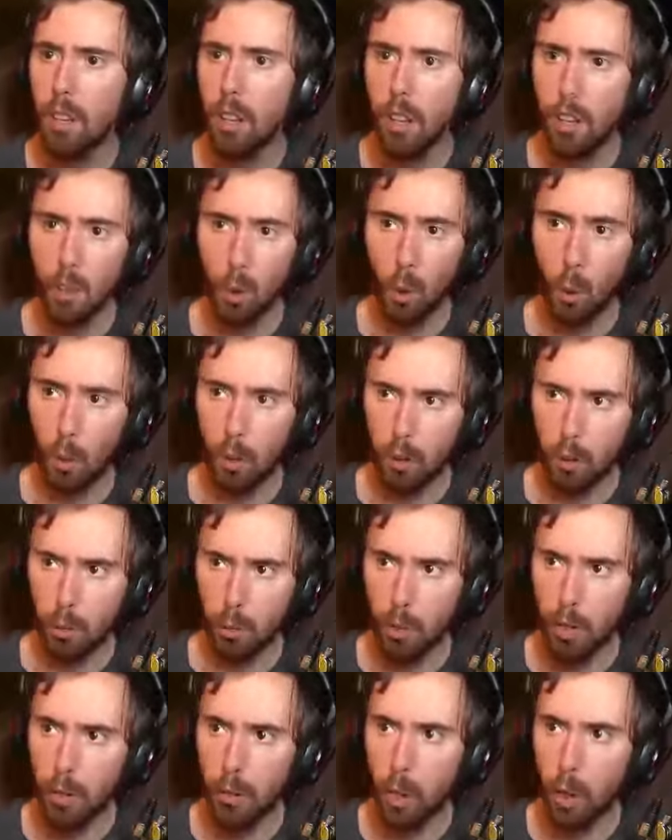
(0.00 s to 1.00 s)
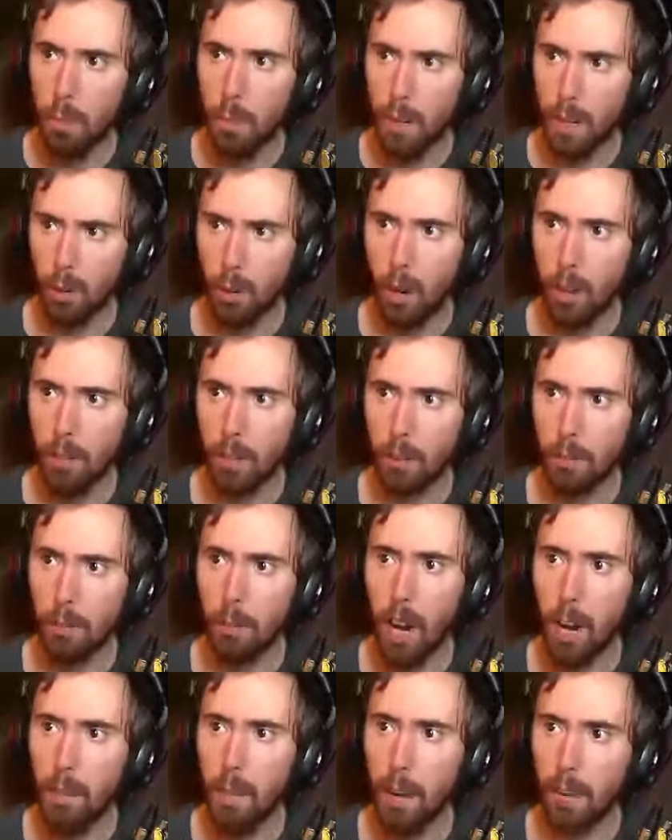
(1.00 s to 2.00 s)
The Horde is regrouping around their
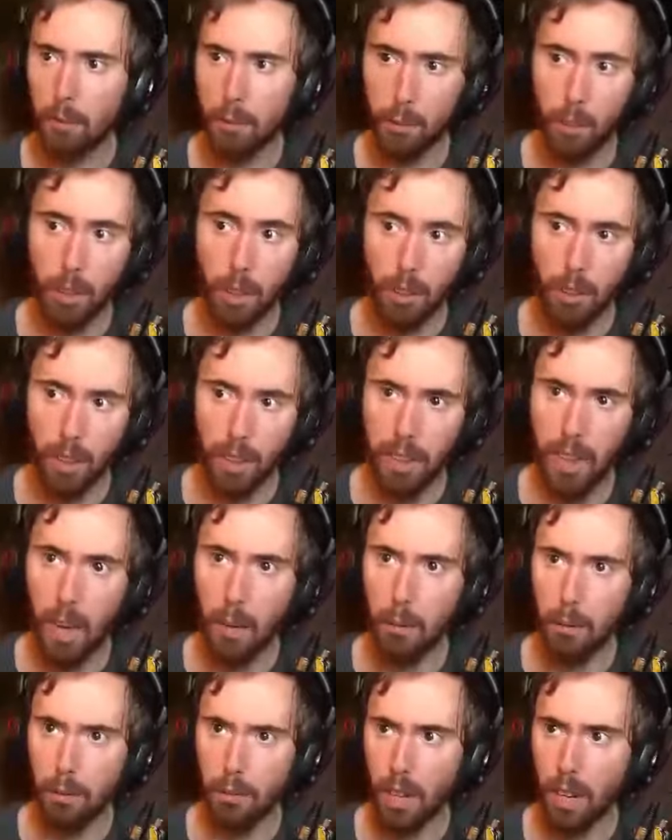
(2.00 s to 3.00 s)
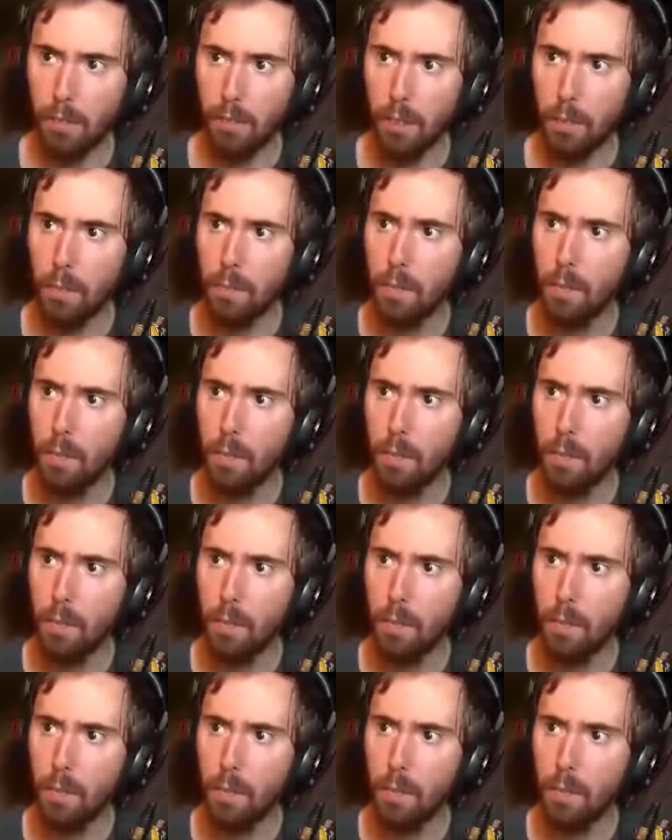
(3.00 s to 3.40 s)
Flight Master. They think that will save them.